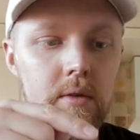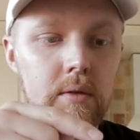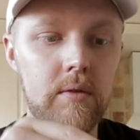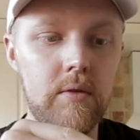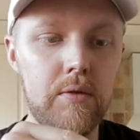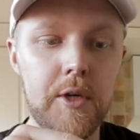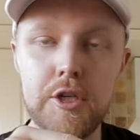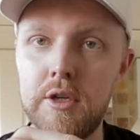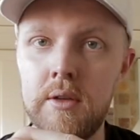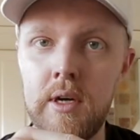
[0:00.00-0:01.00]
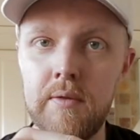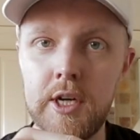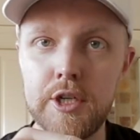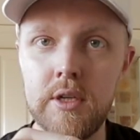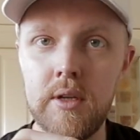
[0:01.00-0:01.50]
to switch the
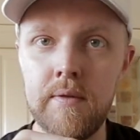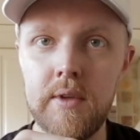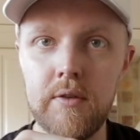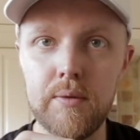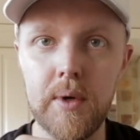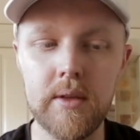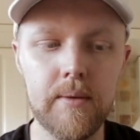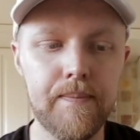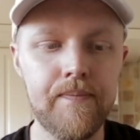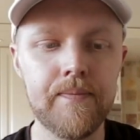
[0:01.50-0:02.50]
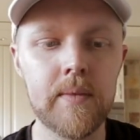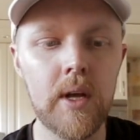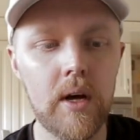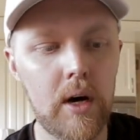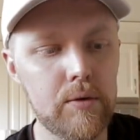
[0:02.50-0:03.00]
direction of this one.
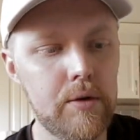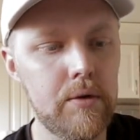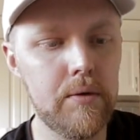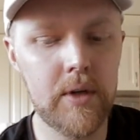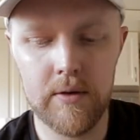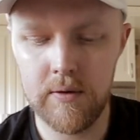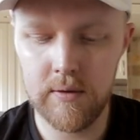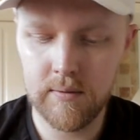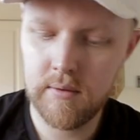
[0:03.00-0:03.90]
How to do this